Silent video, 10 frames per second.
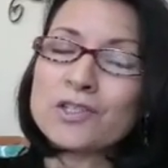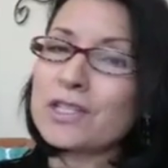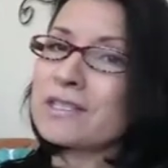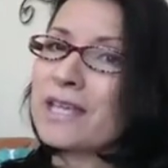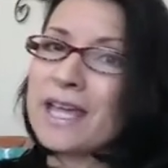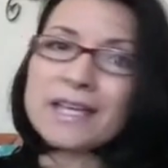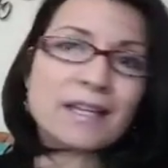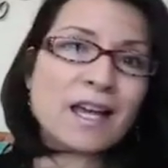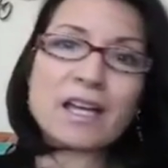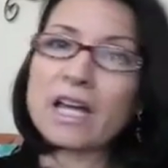She
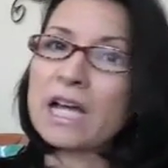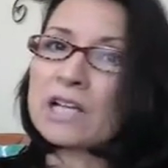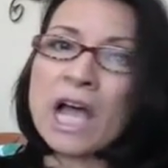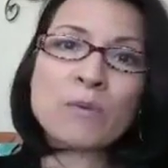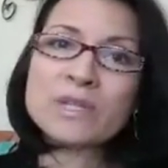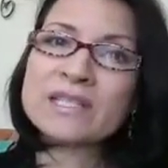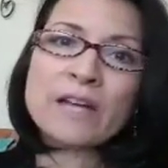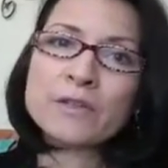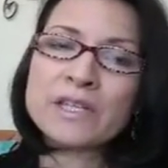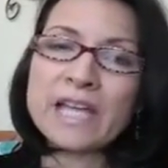said, I was
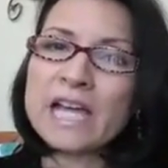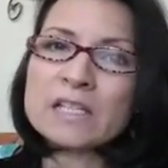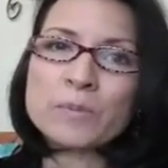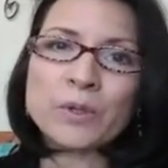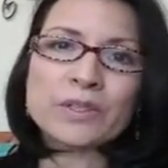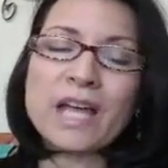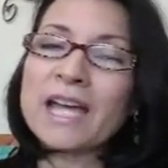never the expert.